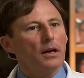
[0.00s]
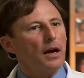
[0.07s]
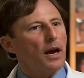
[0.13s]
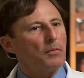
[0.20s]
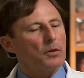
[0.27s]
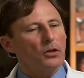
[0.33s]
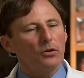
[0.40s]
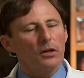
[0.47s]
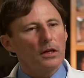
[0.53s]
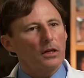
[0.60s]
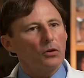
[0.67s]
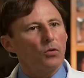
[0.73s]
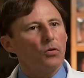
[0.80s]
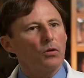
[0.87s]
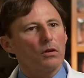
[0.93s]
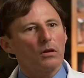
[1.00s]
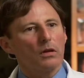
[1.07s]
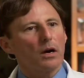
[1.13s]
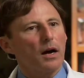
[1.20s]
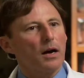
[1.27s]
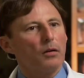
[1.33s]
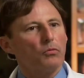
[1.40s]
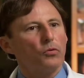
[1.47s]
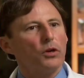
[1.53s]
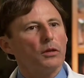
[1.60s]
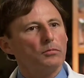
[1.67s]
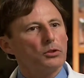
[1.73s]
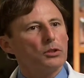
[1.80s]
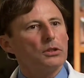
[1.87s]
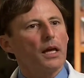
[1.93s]
I mean, you can eat corn on the cob,
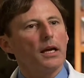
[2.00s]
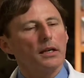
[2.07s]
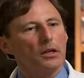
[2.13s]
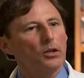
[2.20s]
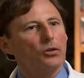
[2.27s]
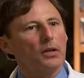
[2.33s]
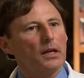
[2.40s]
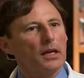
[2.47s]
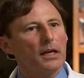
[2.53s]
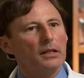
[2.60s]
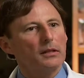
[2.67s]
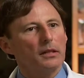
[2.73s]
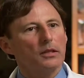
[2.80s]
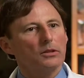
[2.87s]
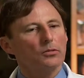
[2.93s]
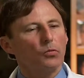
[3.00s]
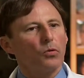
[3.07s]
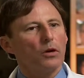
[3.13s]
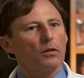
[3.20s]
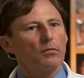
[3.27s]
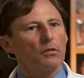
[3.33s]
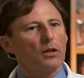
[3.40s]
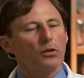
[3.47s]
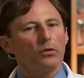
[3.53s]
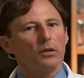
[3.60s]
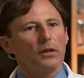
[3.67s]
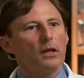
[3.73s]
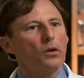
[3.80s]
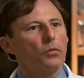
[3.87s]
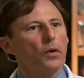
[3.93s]
ribs, steak, and you can eat this where
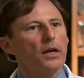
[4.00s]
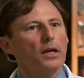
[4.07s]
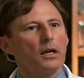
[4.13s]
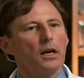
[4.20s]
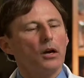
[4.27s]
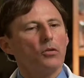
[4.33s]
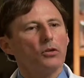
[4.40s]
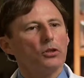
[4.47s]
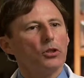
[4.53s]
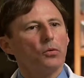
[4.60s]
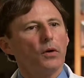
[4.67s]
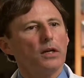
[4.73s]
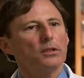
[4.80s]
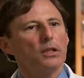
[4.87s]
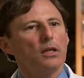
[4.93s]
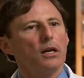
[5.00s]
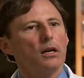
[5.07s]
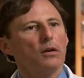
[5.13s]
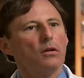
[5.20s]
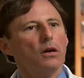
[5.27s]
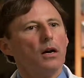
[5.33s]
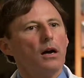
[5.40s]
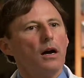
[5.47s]
literally a week ago or 2 weeks ago,